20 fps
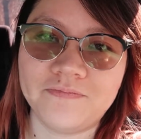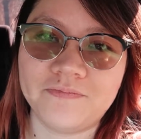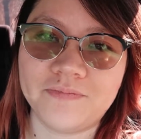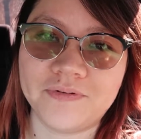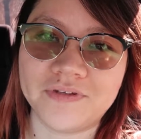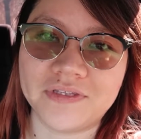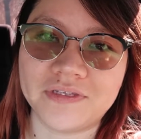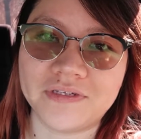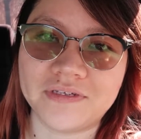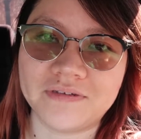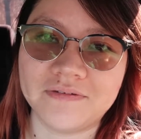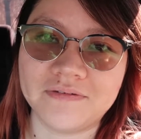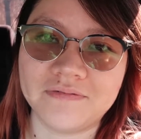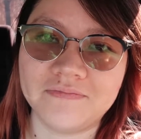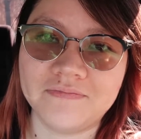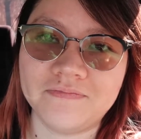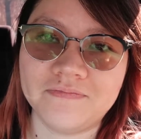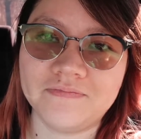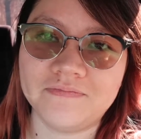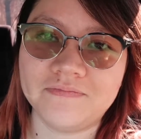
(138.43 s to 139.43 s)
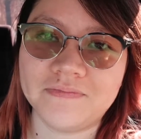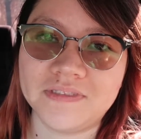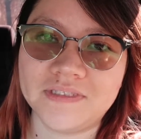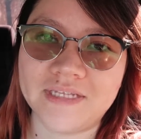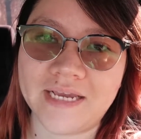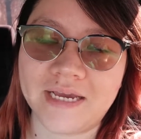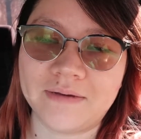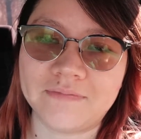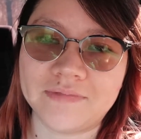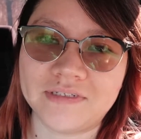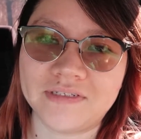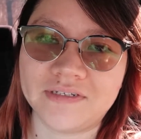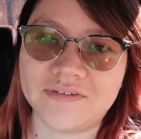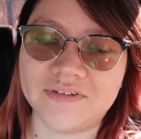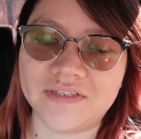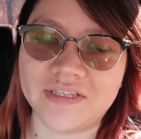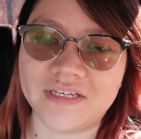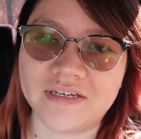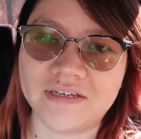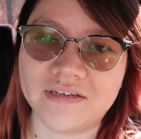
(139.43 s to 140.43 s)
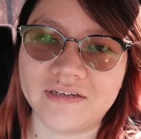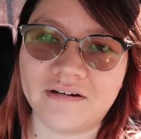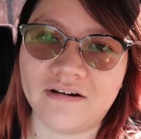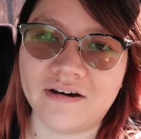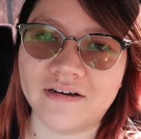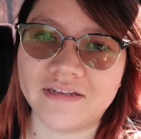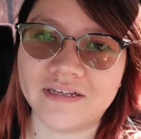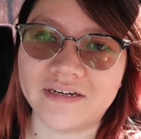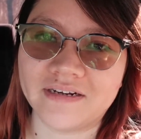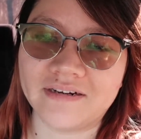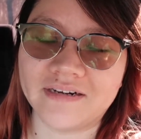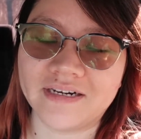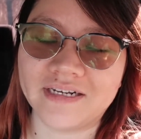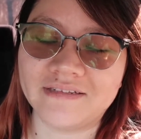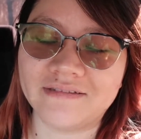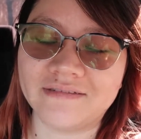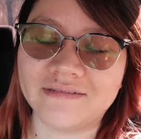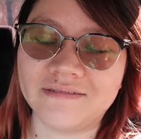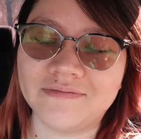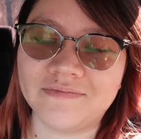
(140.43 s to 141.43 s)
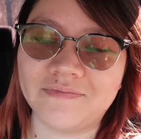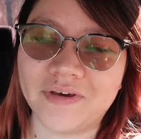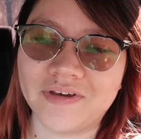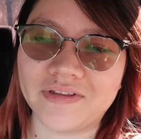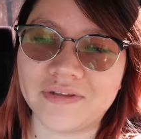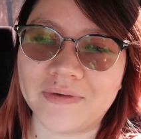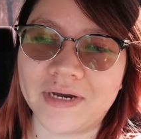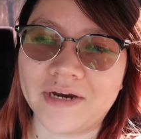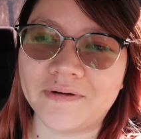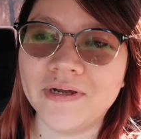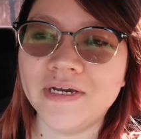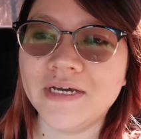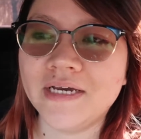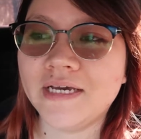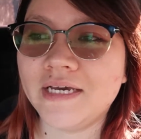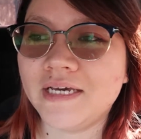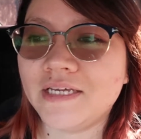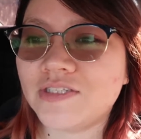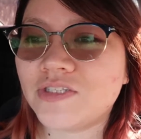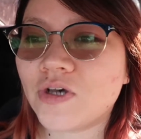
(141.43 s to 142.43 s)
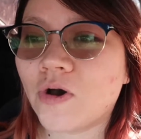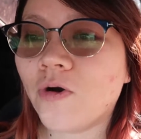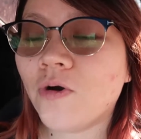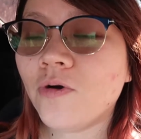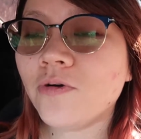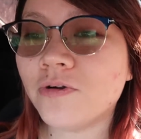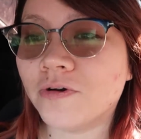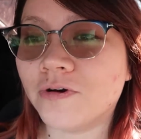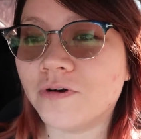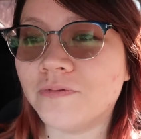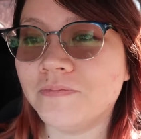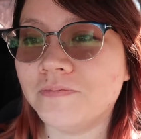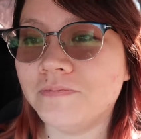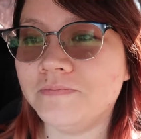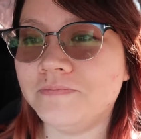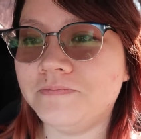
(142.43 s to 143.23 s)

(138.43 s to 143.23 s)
put the stamps and everything on there and mail them out. Total